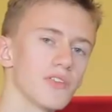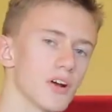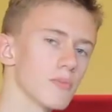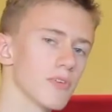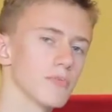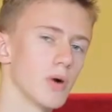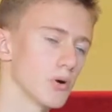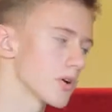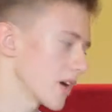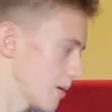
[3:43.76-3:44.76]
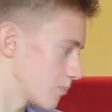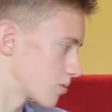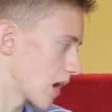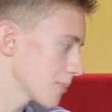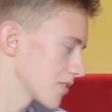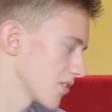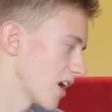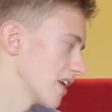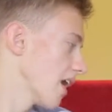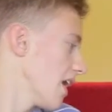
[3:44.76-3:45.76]
terms of motor and prop
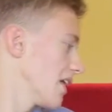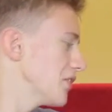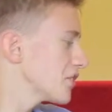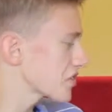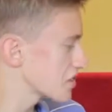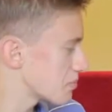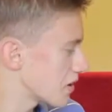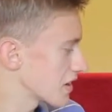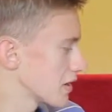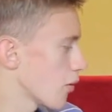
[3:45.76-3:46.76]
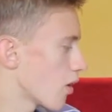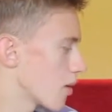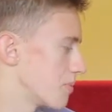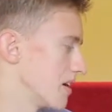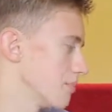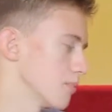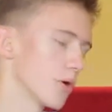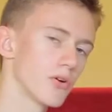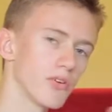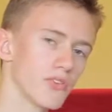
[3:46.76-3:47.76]
design, these are actually pretty low RPM
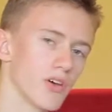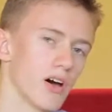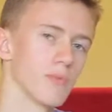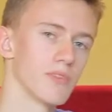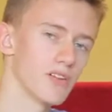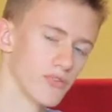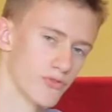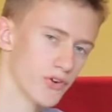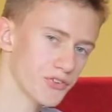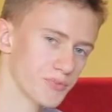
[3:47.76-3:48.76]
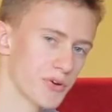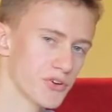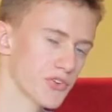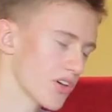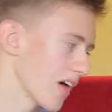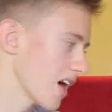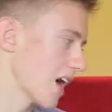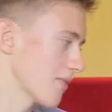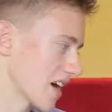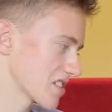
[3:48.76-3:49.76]
motors. They're the first motors
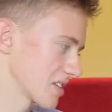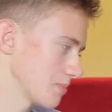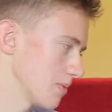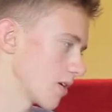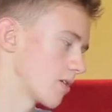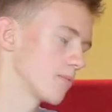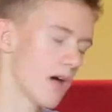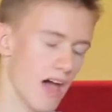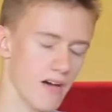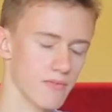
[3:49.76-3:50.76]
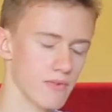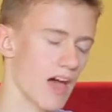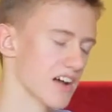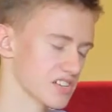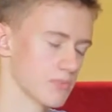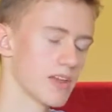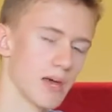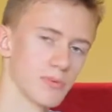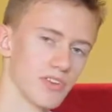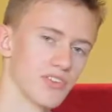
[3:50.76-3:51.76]
I've actually been
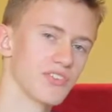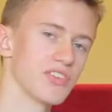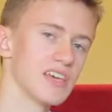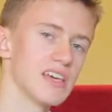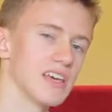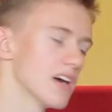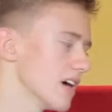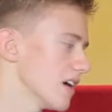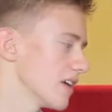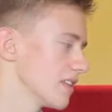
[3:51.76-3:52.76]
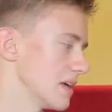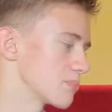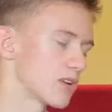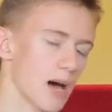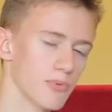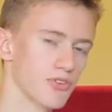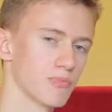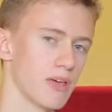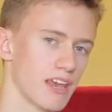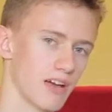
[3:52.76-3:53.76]
able to see the props
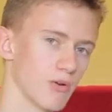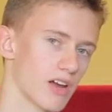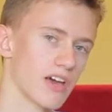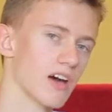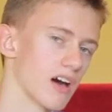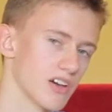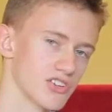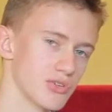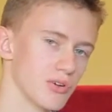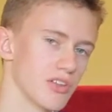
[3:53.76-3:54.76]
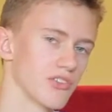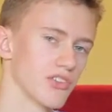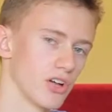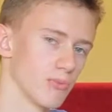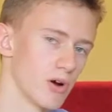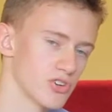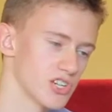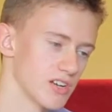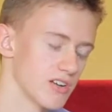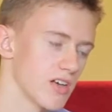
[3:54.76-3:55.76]
spinning when I shoot in slow
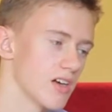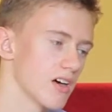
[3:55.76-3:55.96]
motion.